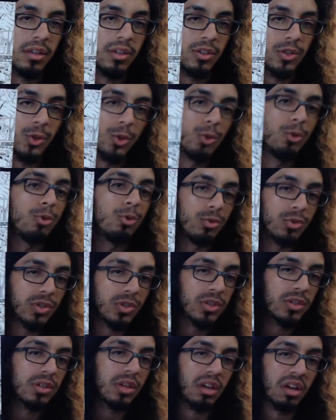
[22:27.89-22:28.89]

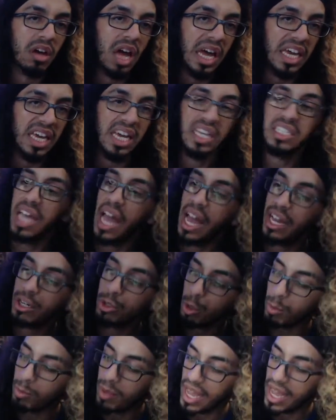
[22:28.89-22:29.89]
use, I guess,
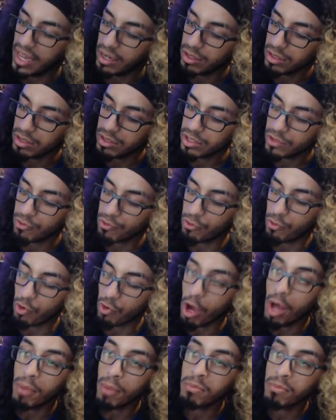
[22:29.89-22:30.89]
actual panels
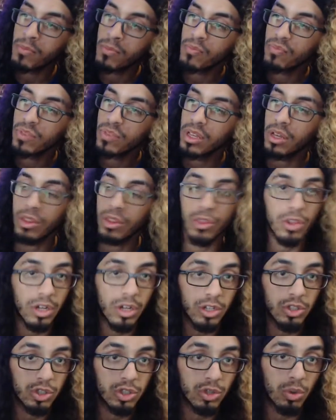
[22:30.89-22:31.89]
from the
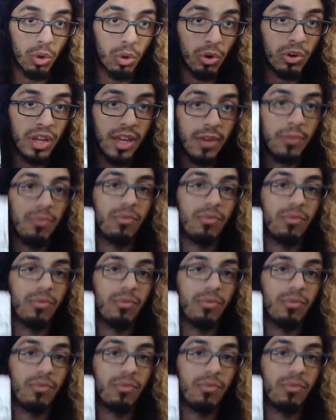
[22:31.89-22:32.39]
story